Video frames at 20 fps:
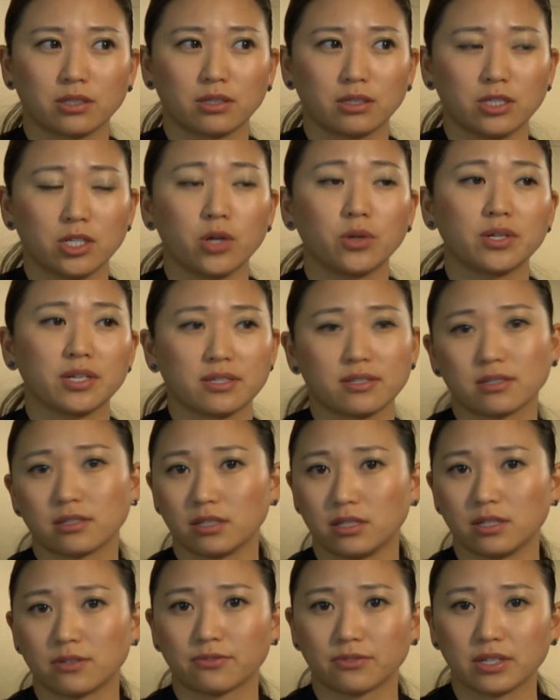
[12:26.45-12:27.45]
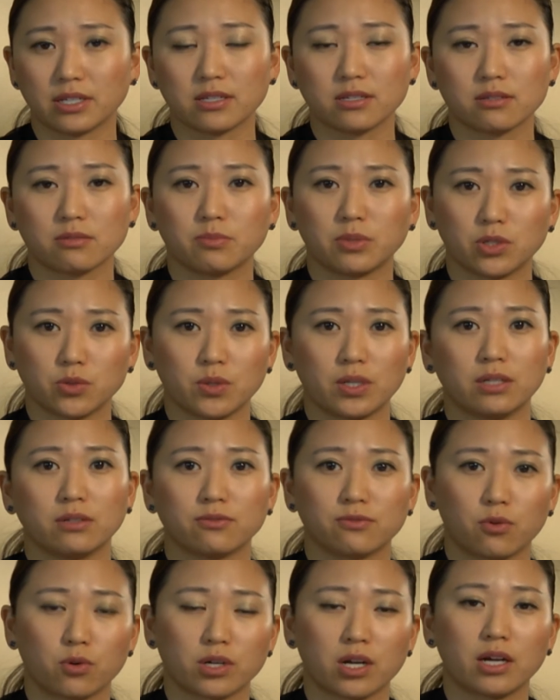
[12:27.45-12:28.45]
notice a difference between
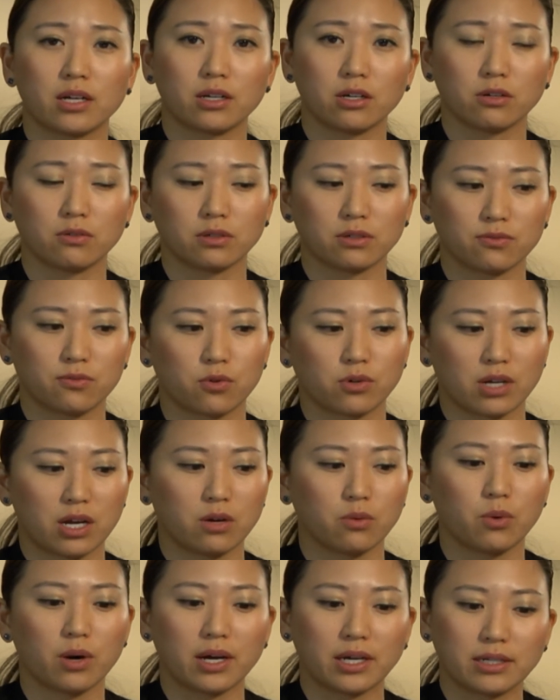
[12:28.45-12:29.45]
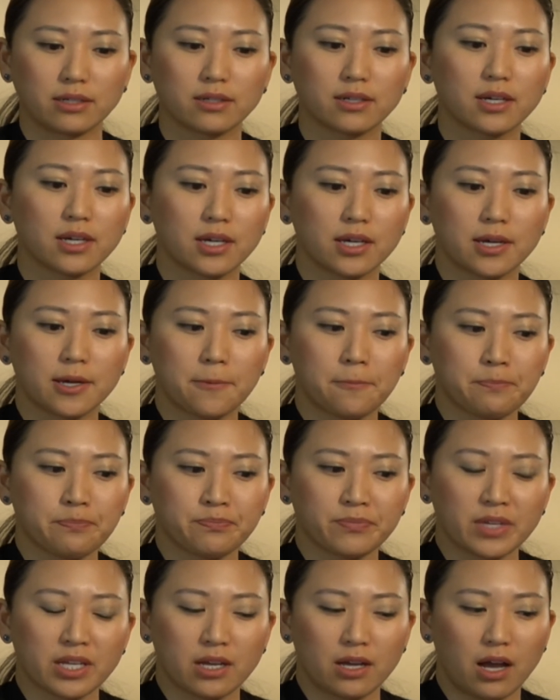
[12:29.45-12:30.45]
4.0 and
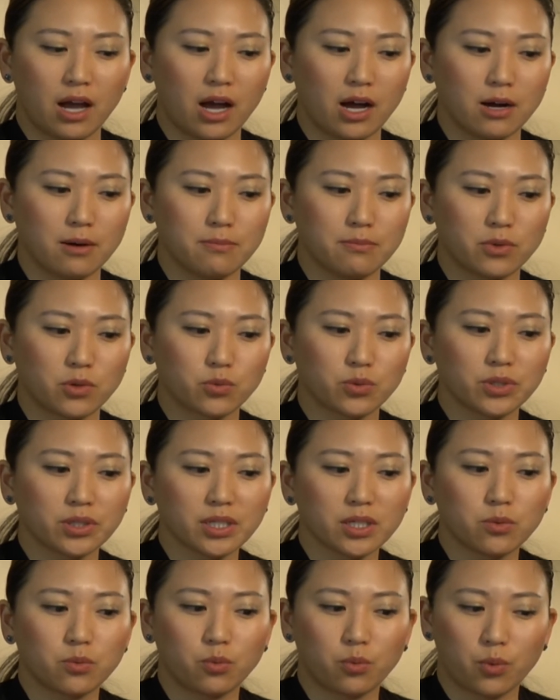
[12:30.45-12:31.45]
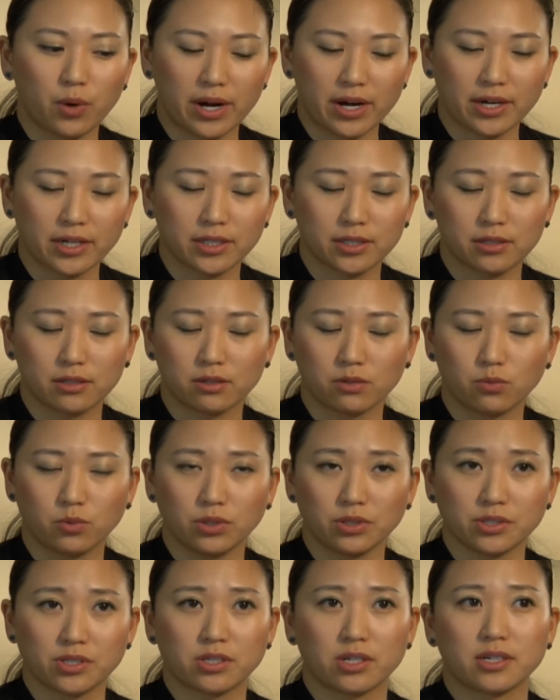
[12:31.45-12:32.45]
4.1. Really where
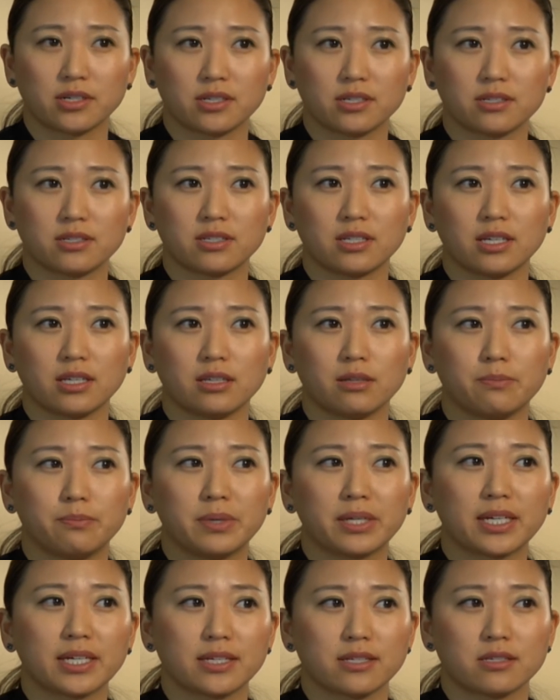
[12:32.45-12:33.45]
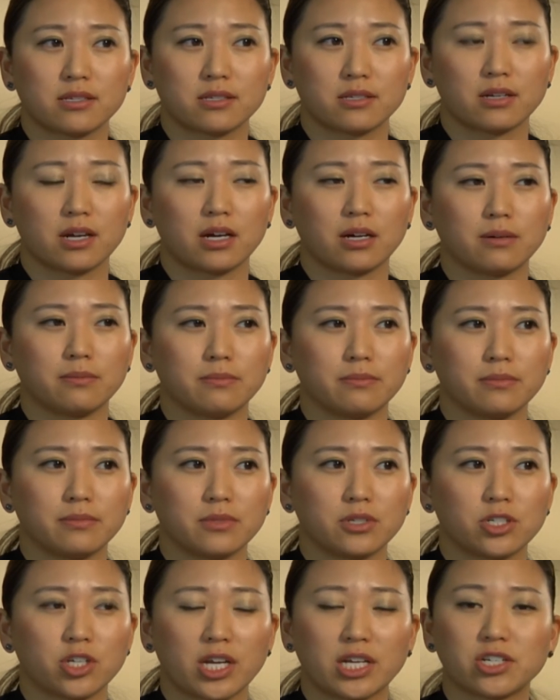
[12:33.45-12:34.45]
we'll start to see the biggest
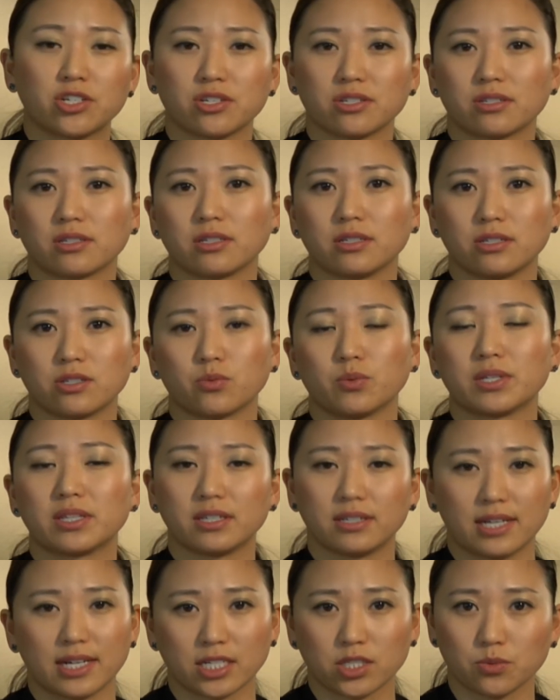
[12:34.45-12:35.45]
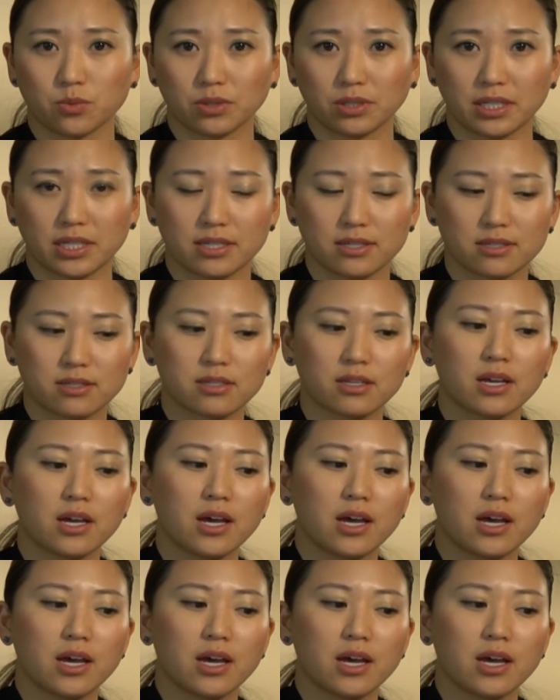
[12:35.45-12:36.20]
changes is with the next release.